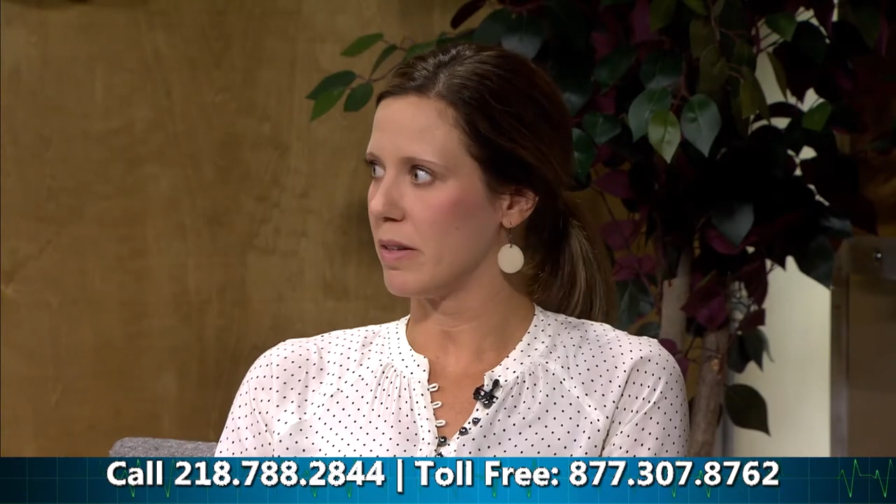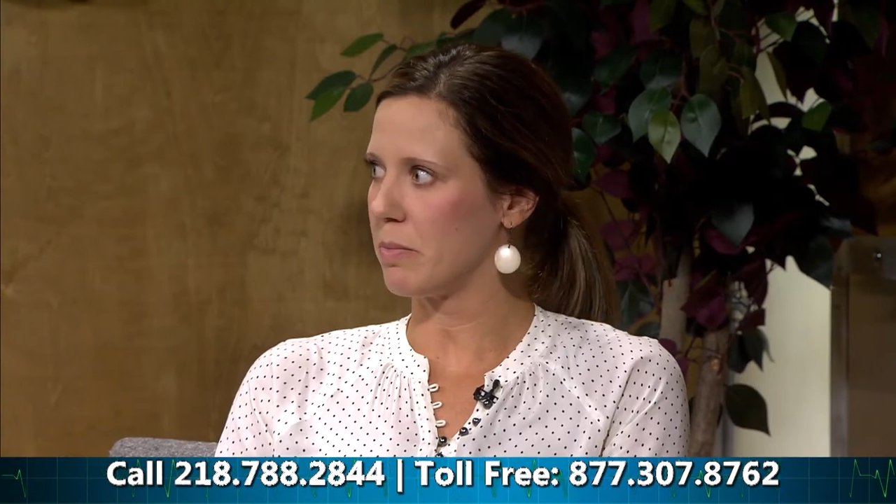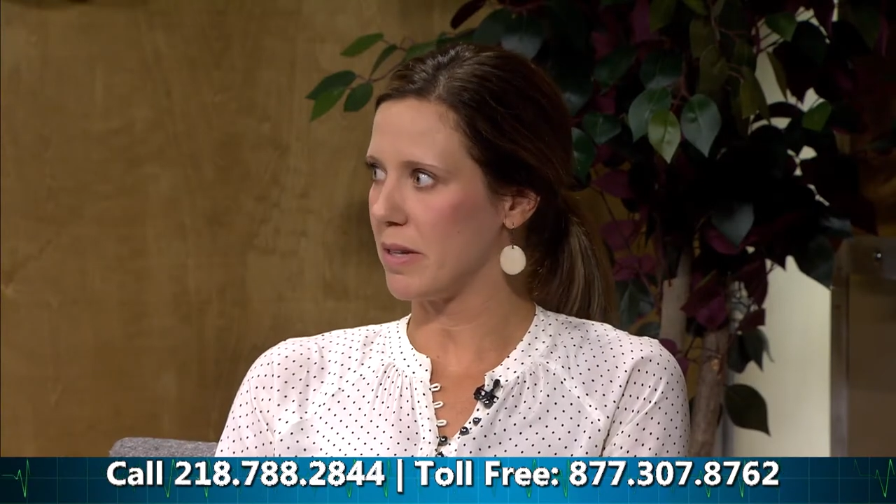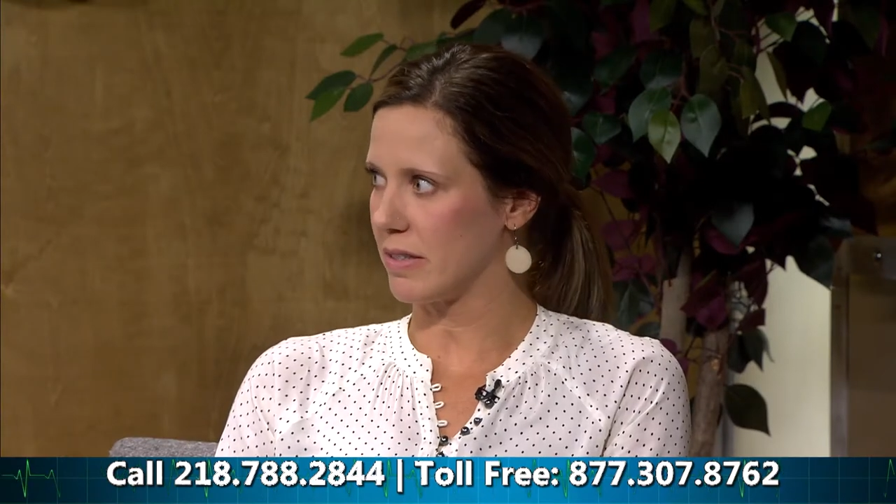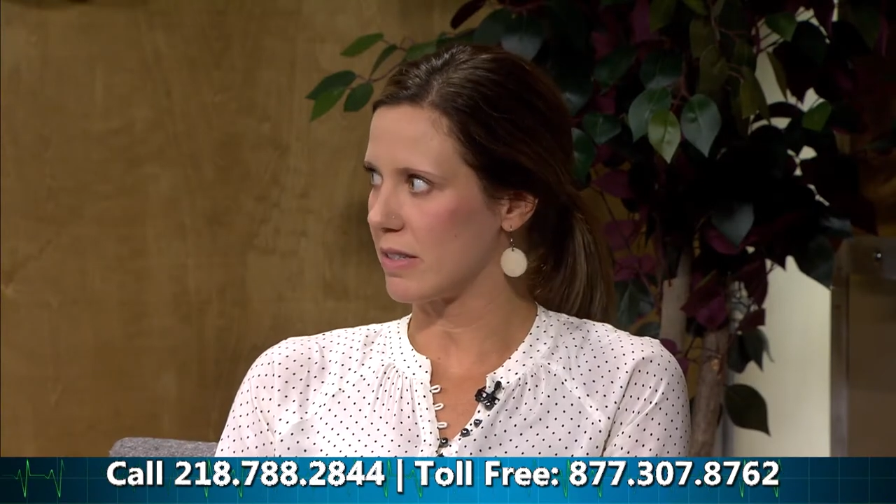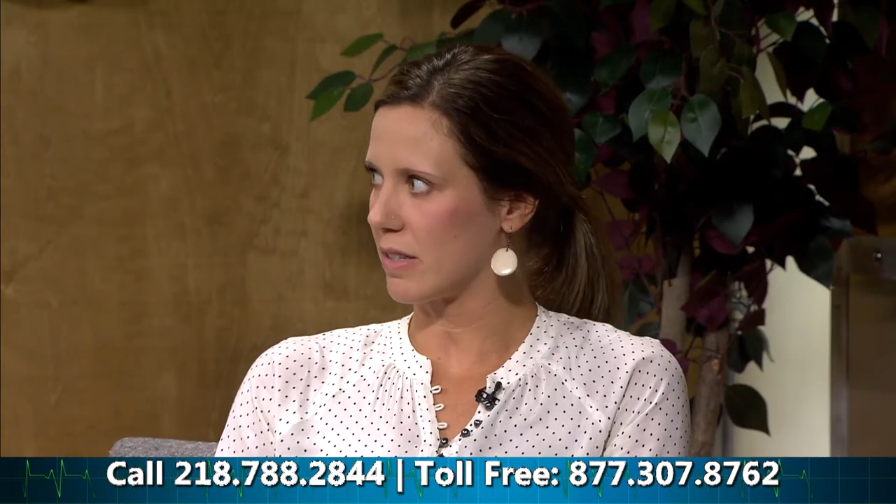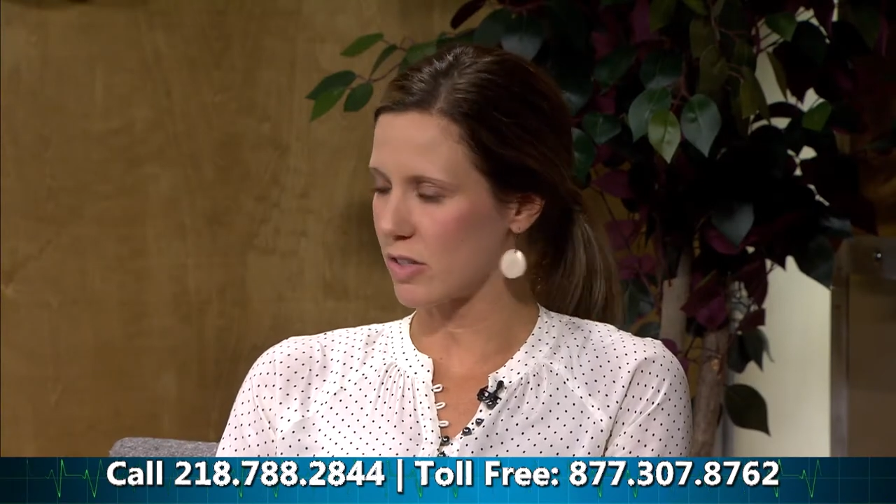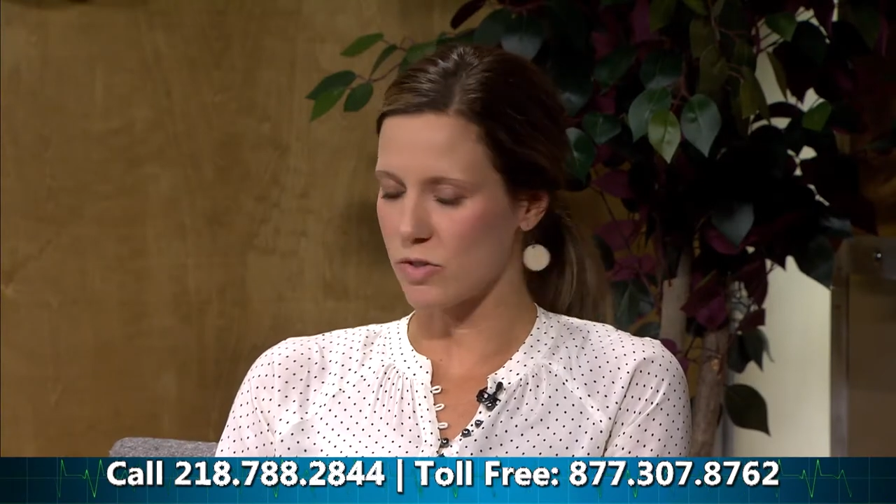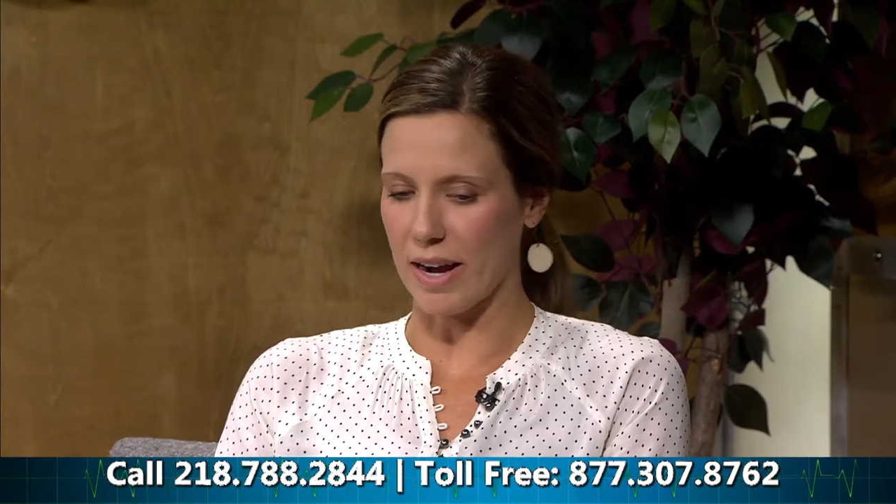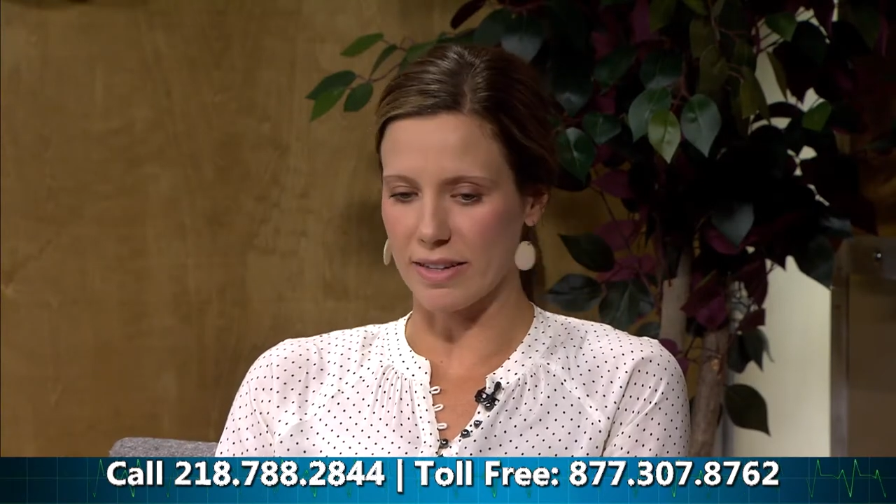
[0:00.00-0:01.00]
the pieces
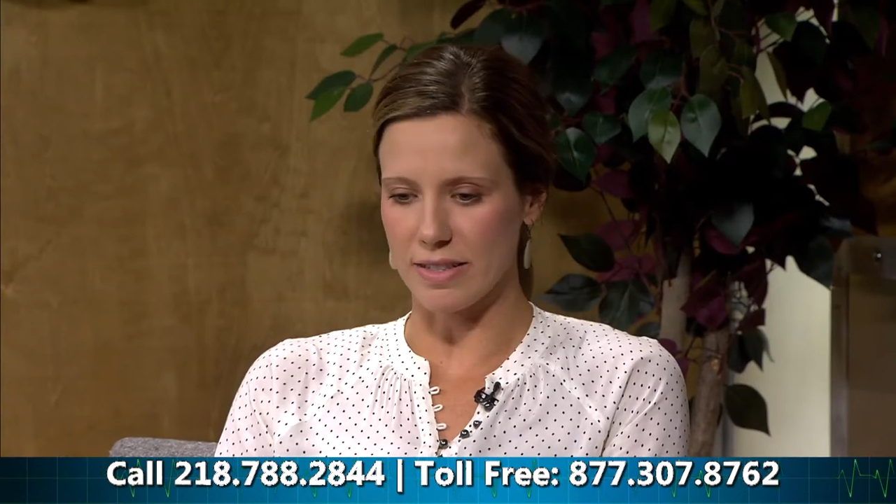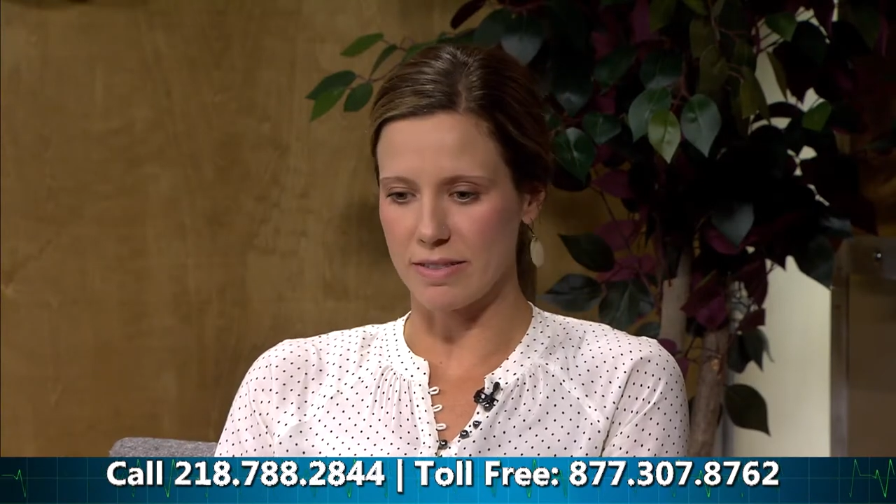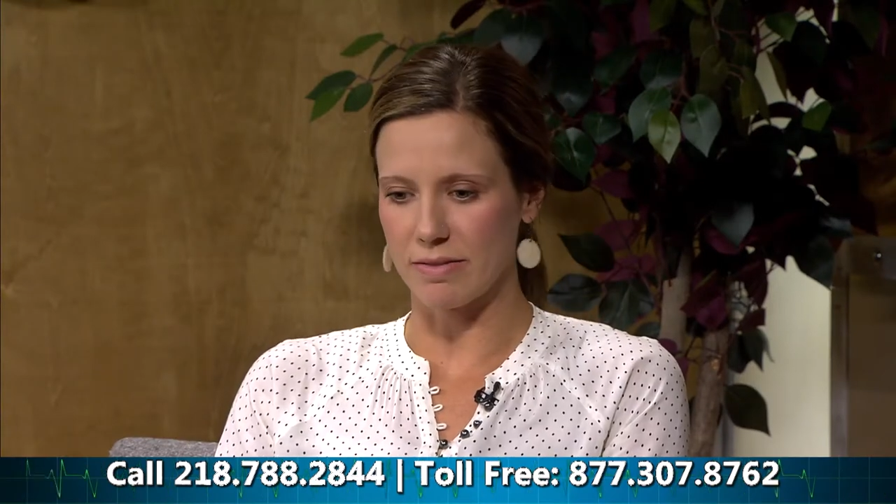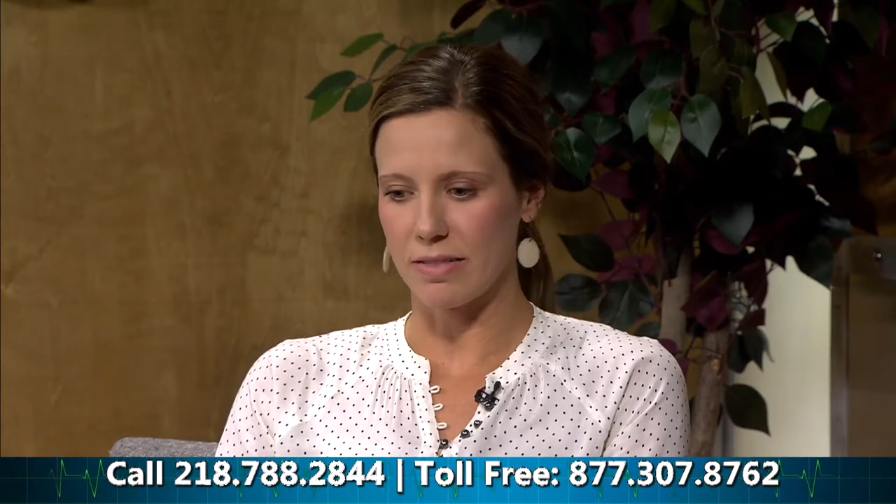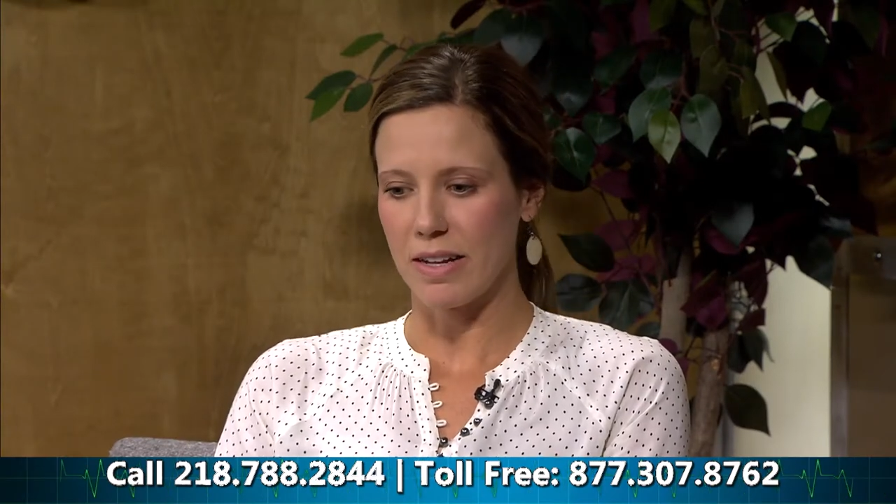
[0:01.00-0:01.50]
extracted.